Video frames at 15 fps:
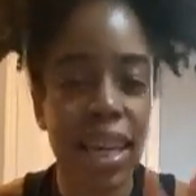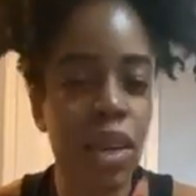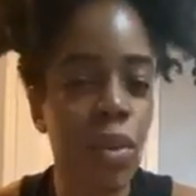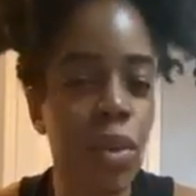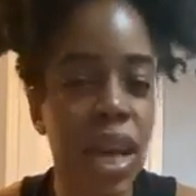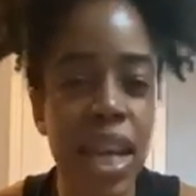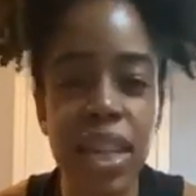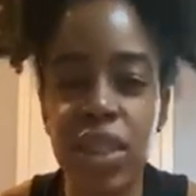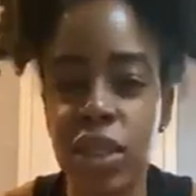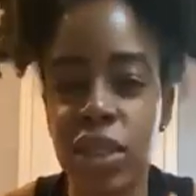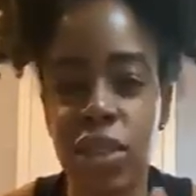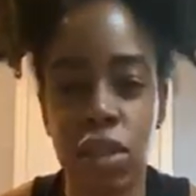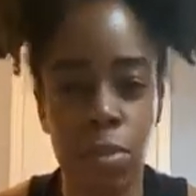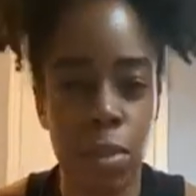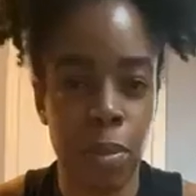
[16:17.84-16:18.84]
He created
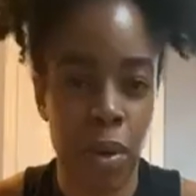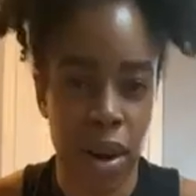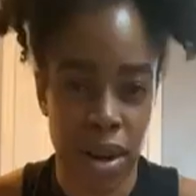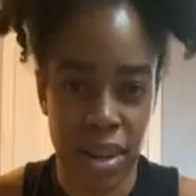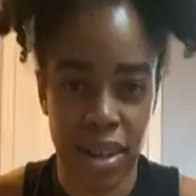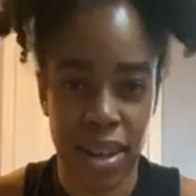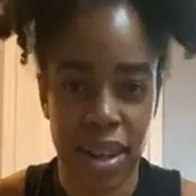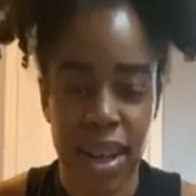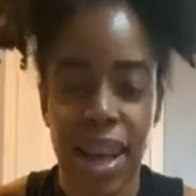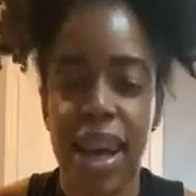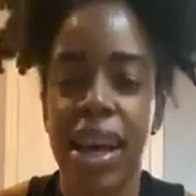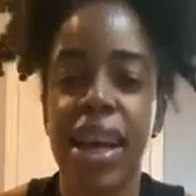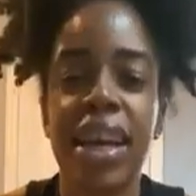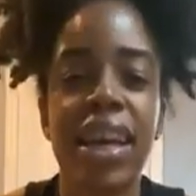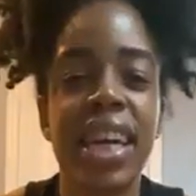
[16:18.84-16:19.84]
your suitable partner.
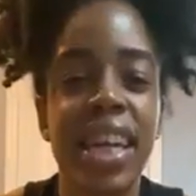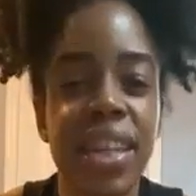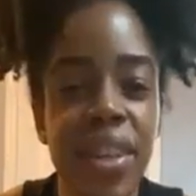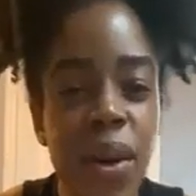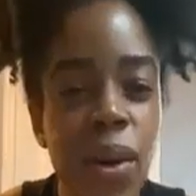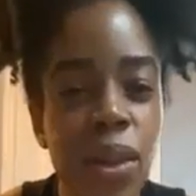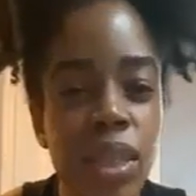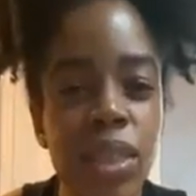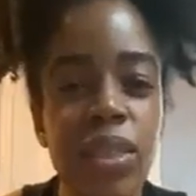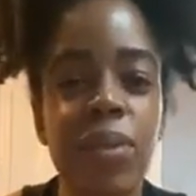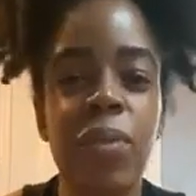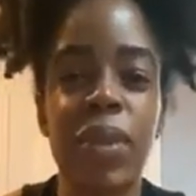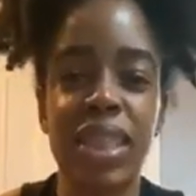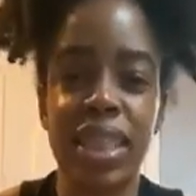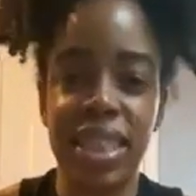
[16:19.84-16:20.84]
He
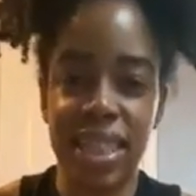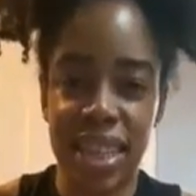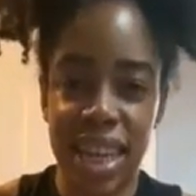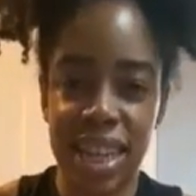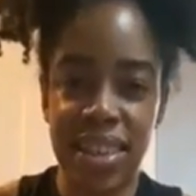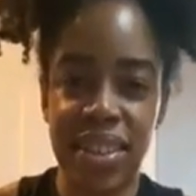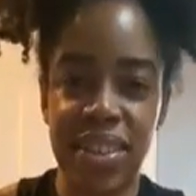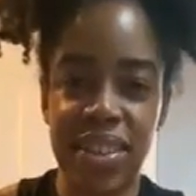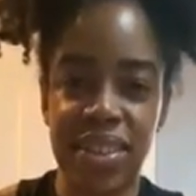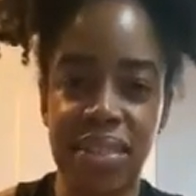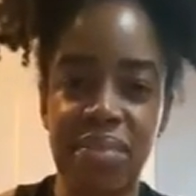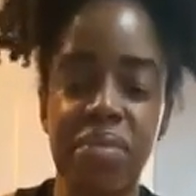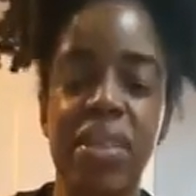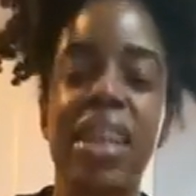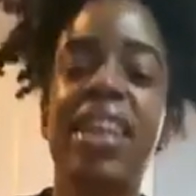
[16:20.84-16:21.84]
knows what to say to
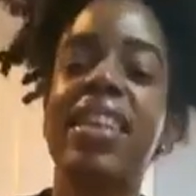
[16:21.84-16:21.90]
you